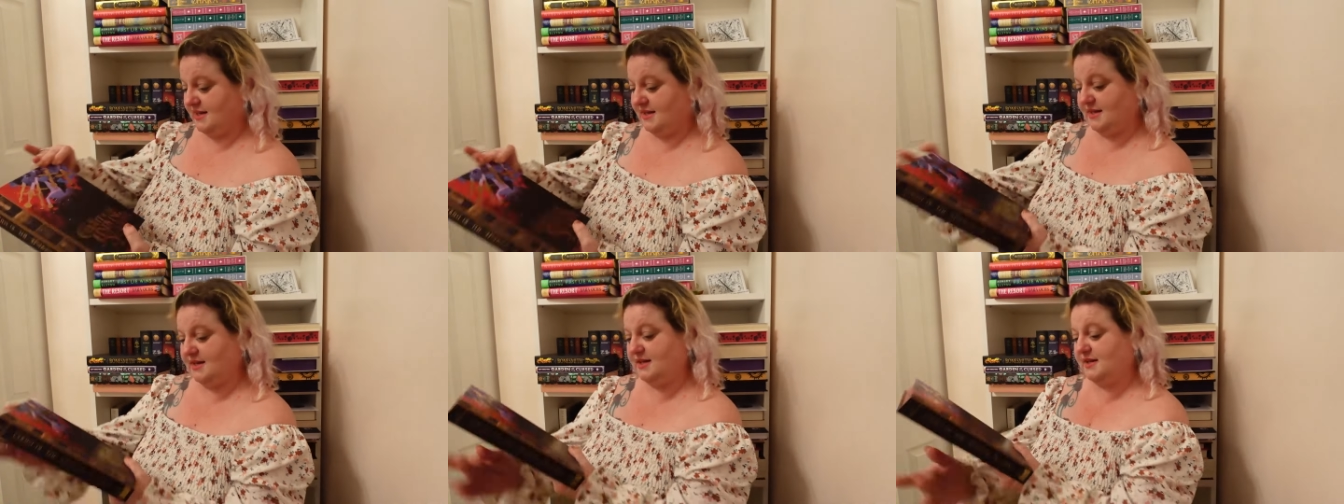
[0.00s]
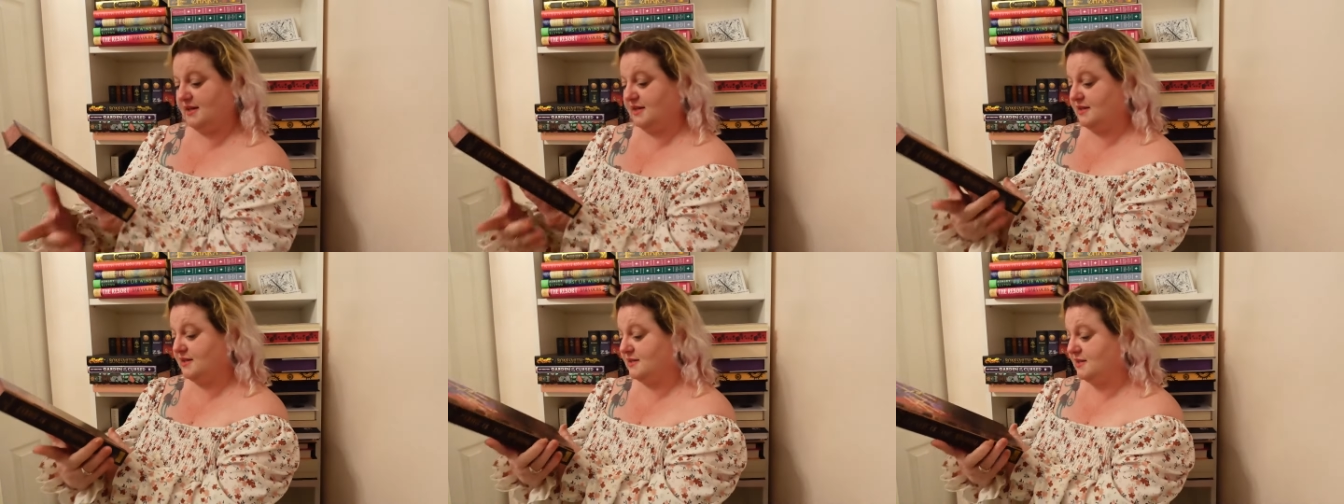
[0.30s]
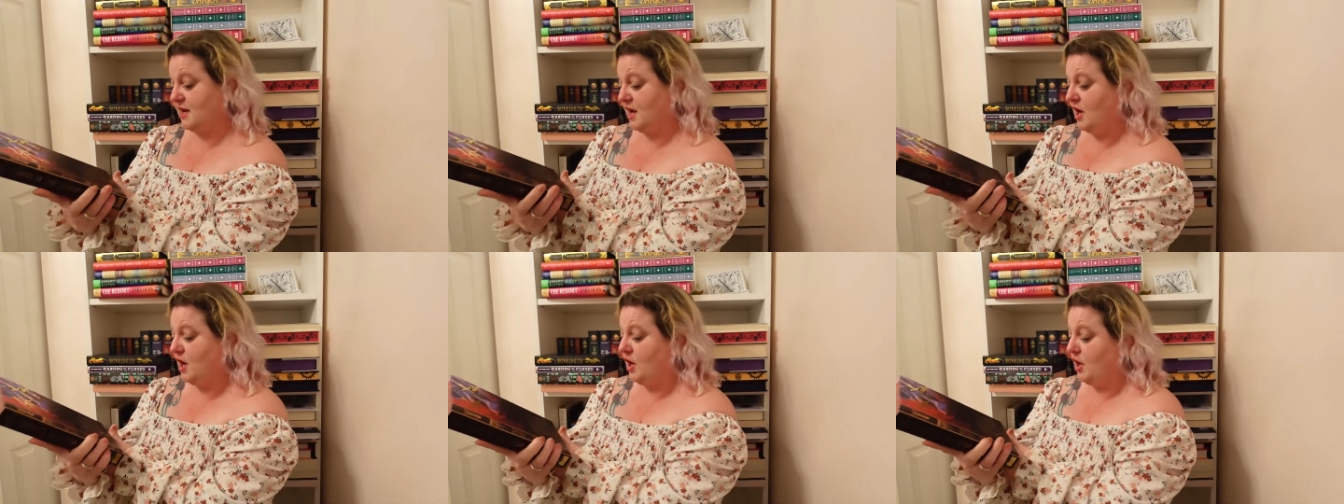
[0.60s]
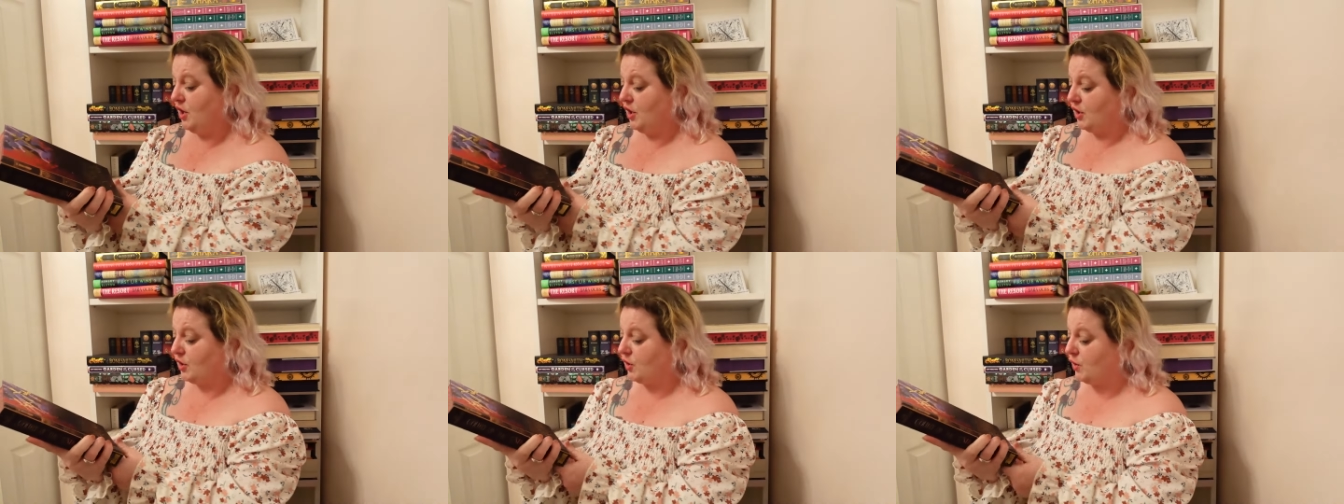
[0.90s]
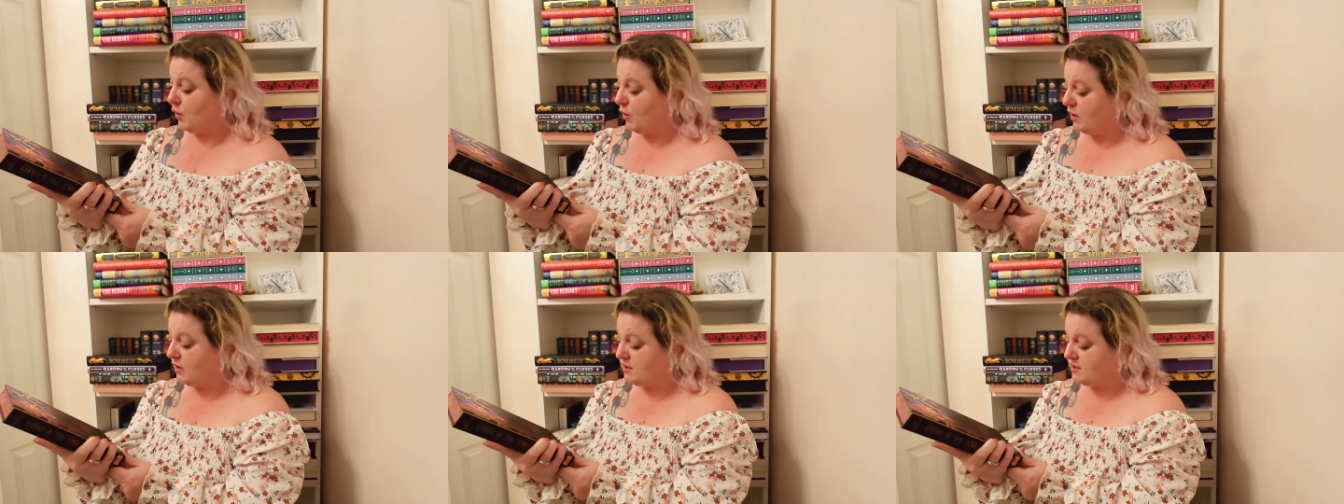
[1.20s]
is
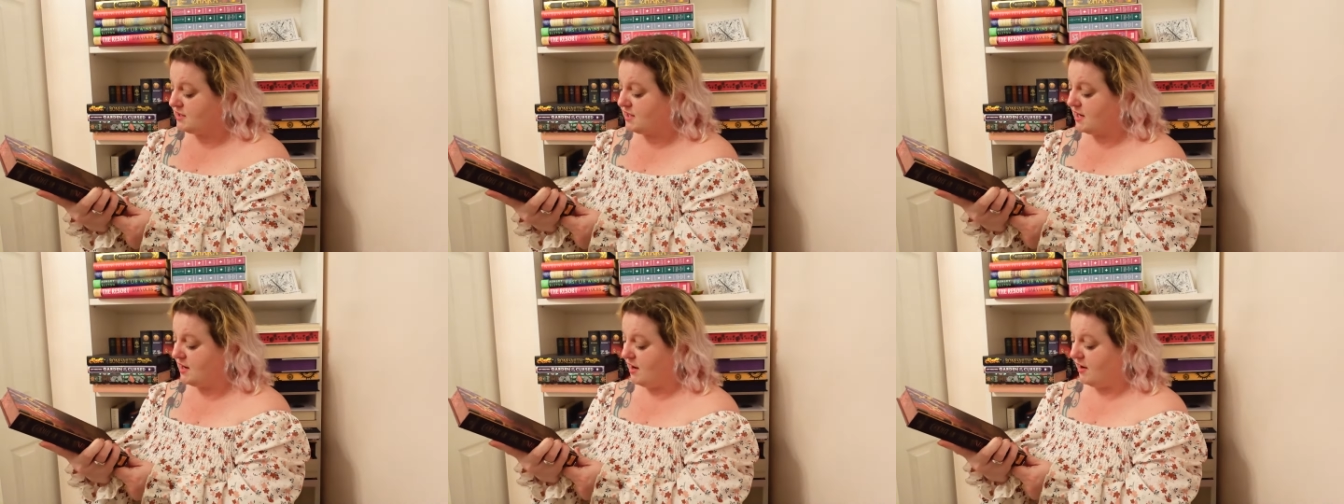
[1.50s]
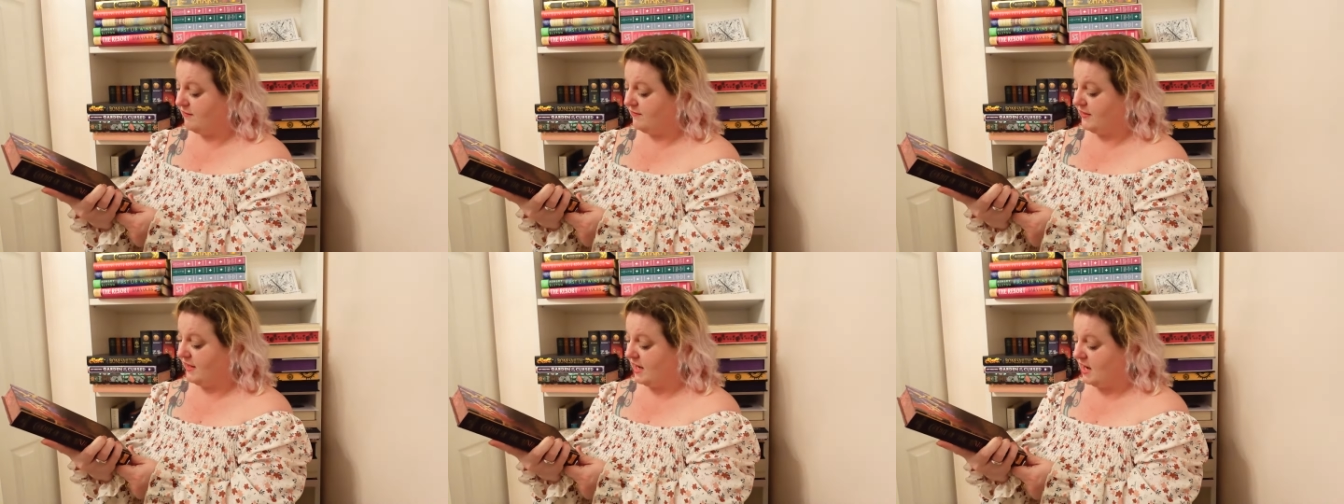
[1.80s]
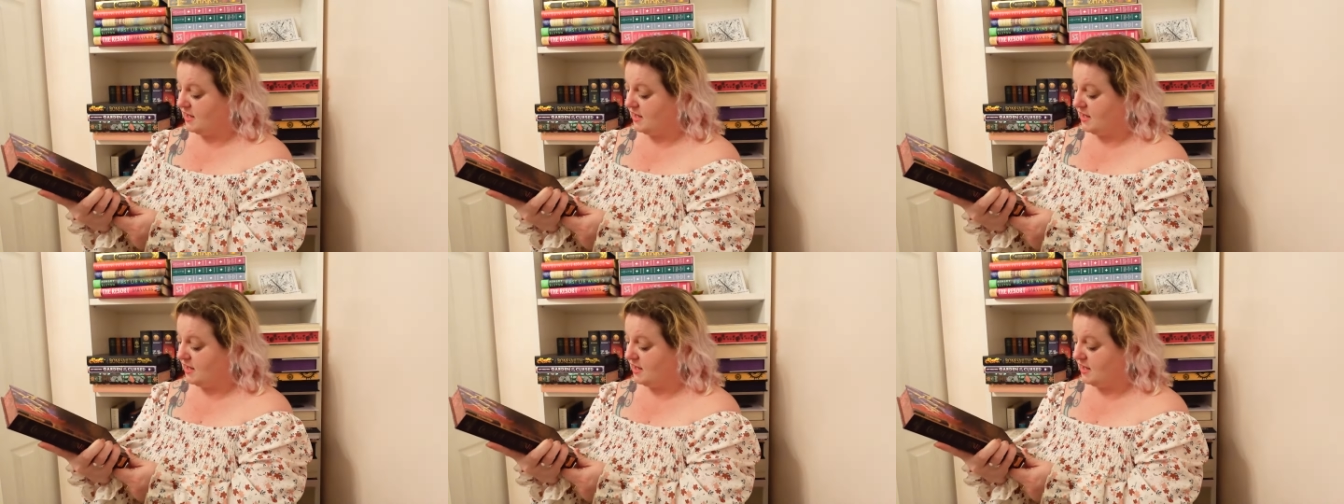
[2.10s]
Court of the